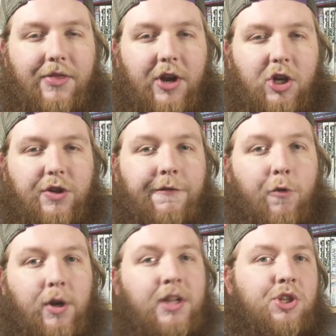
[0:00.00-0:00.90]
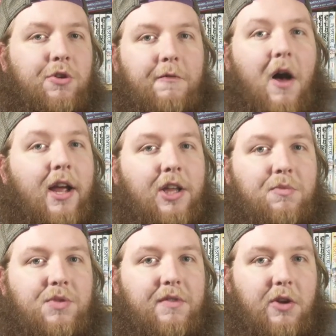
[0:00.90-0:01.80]
There's forty-two
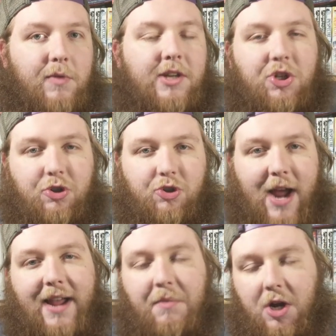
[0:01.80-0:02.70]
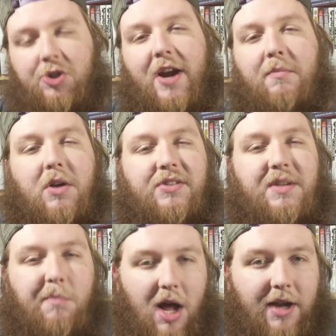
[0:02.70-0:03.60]
volumes of the original Dragon Ball and Dragon Ball Z
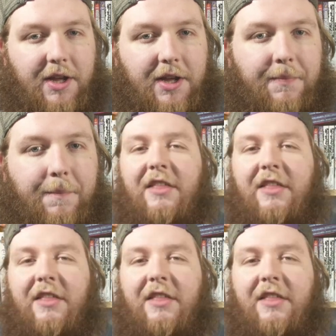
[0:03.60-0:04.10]
manga.